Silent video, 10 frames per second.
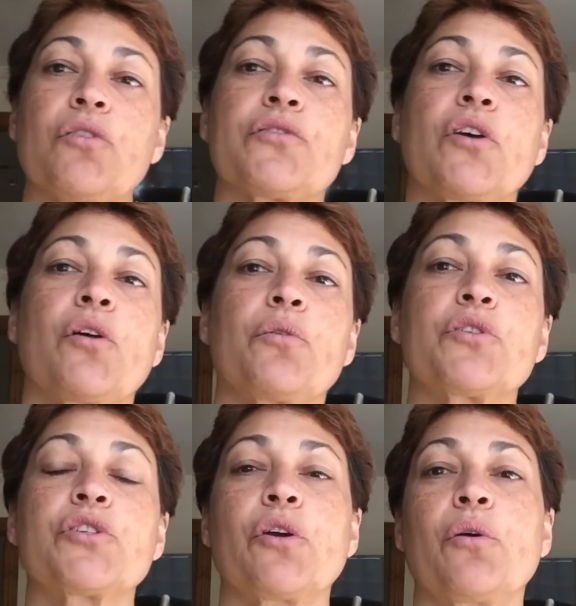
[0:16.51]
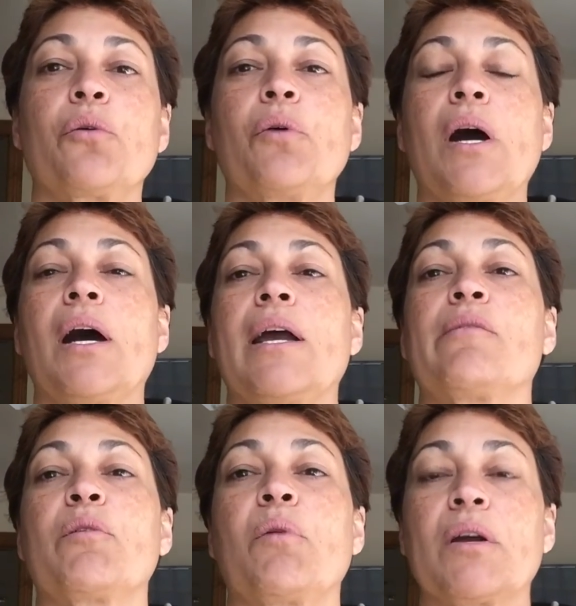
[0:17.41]
also show
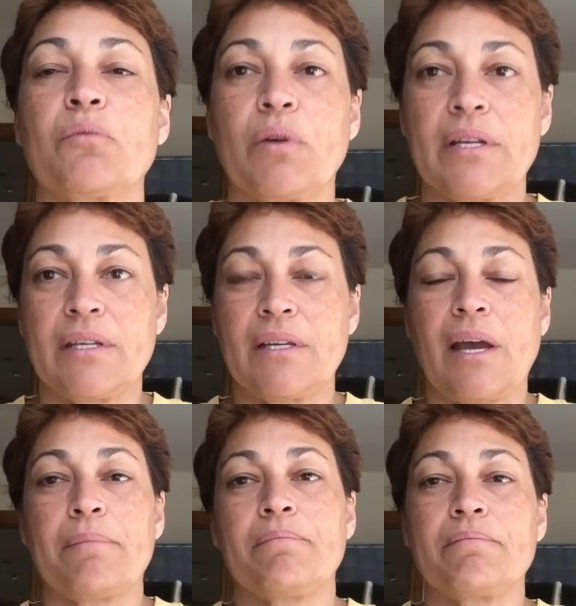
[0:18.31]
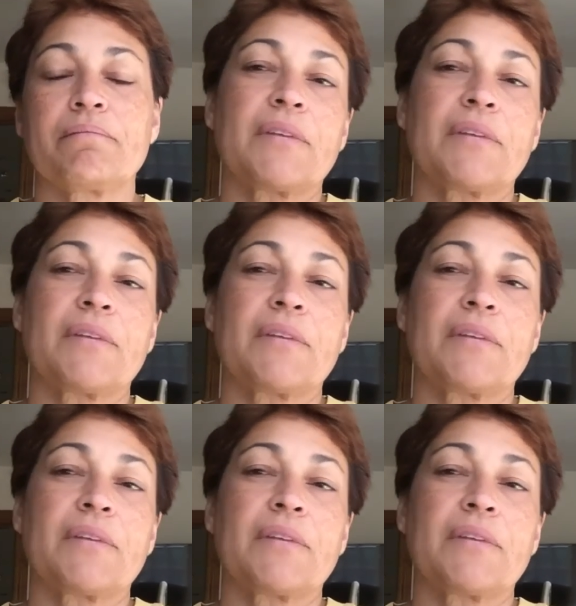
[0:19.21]
everyone what I'm